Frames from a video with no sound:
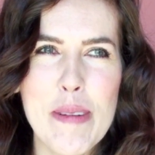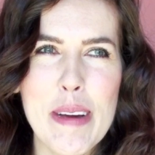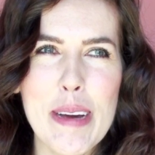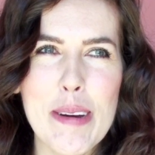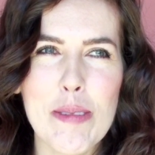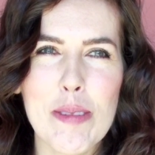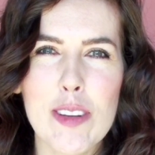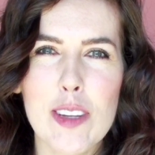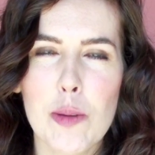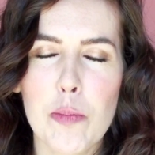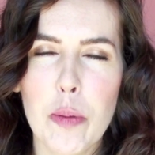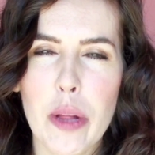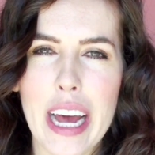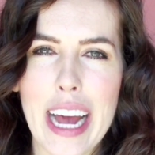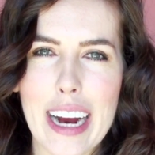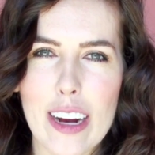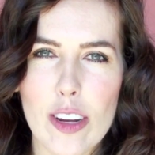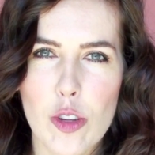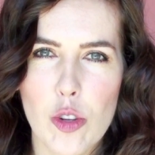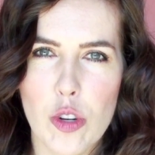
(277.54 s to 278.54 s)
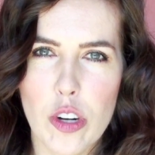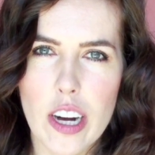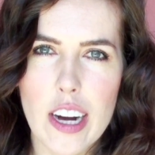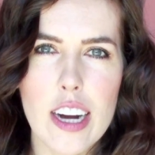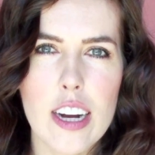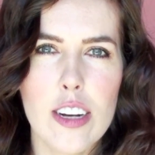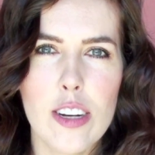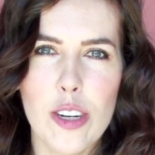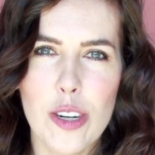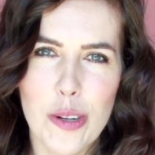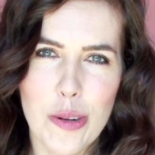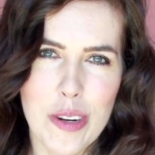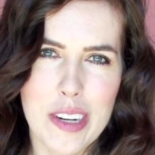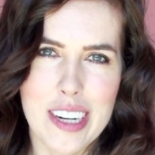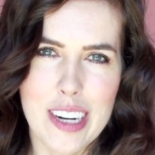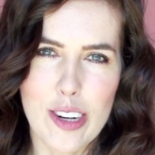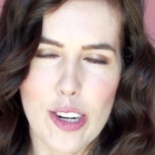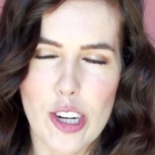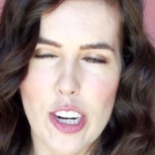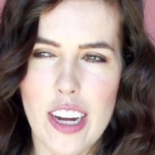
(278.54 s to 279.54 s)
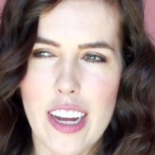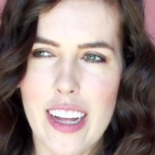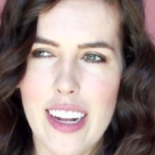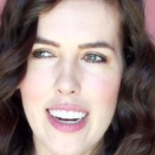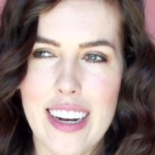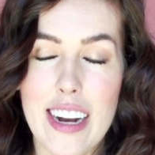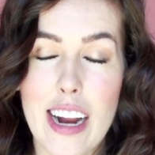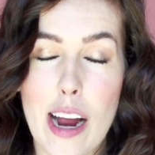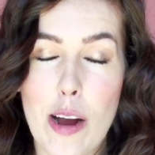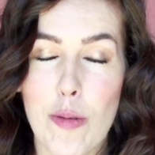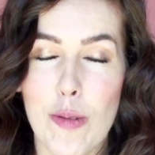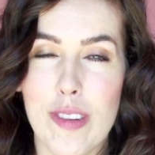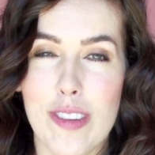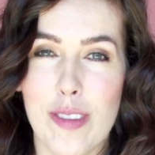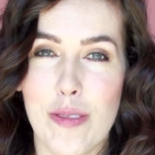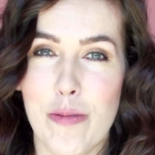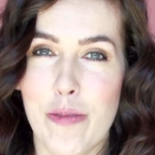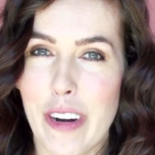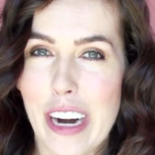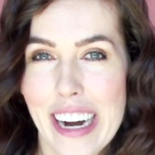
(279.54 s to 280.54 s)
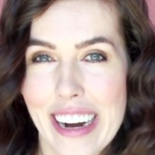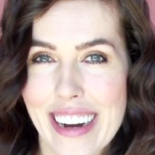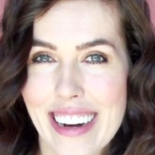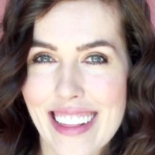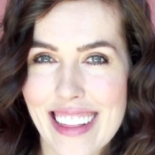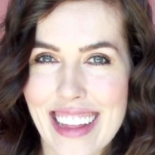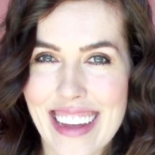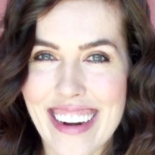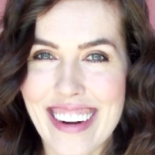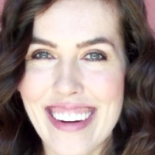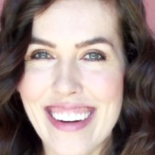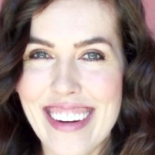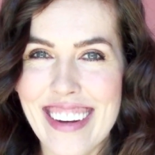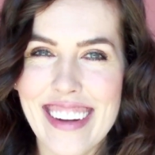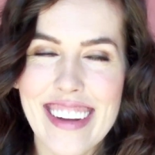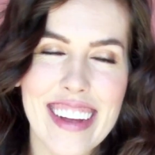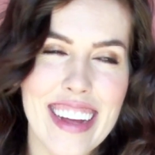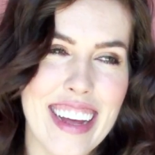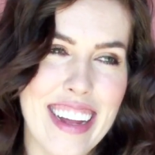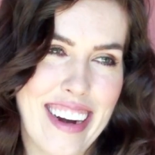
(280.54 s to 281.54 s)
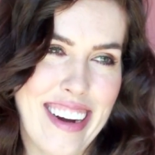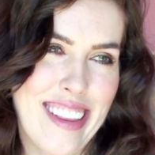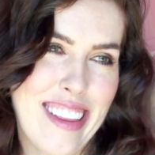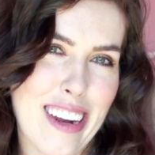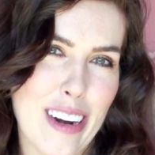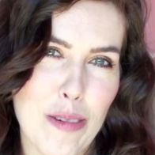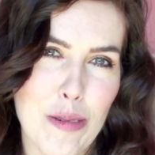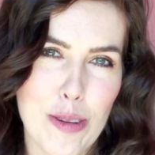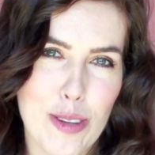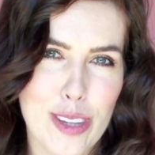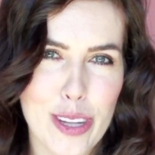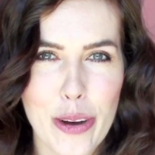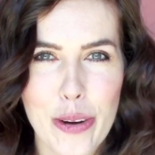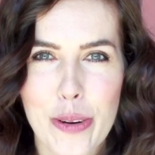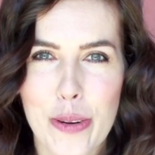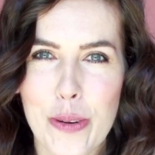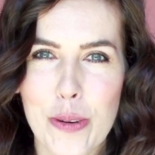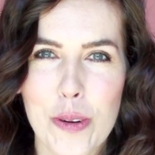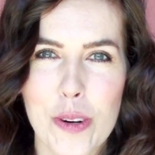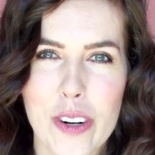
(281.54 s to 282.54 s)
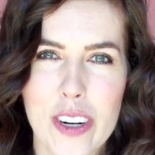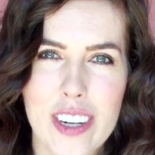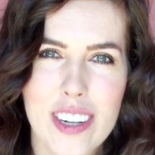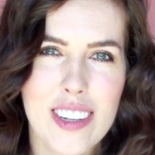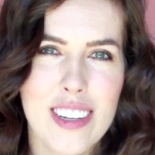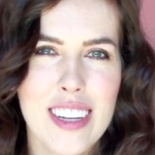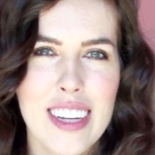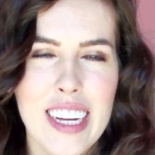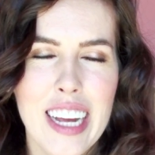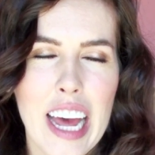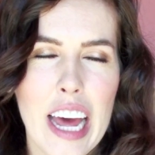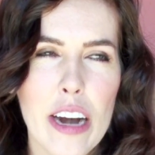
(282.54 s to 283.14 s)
It was Blackstreet and New Edition, and I was very little, and I thought I was so cool.